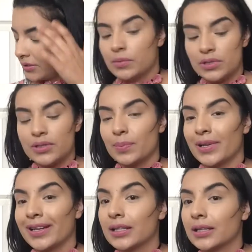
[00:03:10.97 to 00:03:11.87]
I'm just
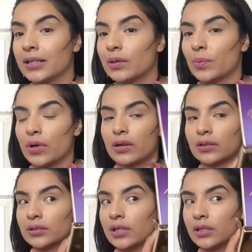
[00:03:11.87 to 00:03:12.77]
applying a little
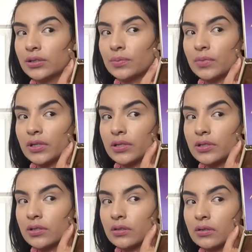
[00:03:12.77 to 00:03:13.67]
product, not too
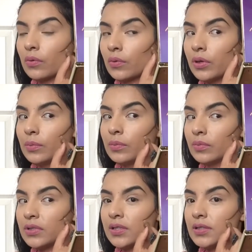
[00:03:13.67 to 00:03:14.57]
much. Cream
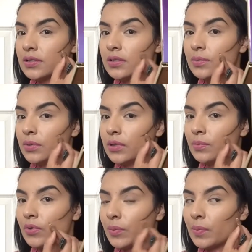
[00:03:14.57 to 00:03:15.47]
tends to be
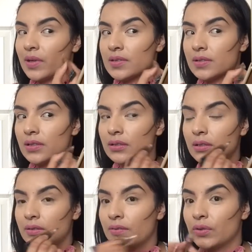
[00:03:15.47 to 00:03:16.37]
more
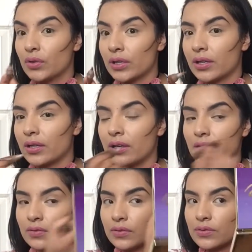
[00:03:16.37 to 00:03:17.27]
messy if you're not
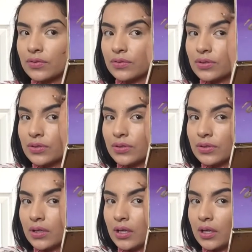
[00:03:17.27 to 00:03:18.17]
careful, so just
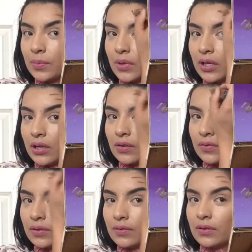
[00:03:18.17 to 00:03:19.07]
be
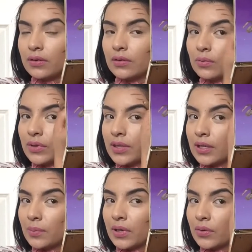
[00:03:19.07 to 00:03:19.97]
careful with the
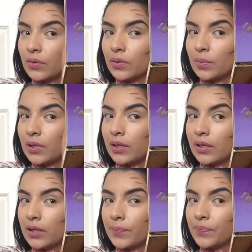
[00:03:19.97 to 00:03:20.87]
amount you
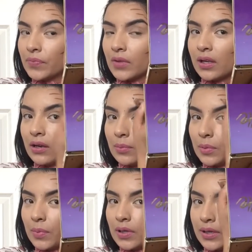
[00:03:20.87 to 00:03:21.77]
apply. Now I'm
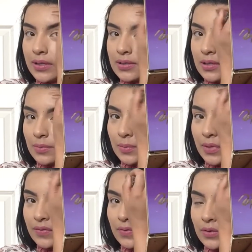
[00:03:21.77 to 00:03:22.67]
applying some on
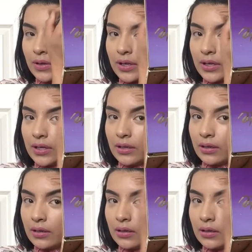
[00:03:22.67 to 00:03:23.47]
my forehead.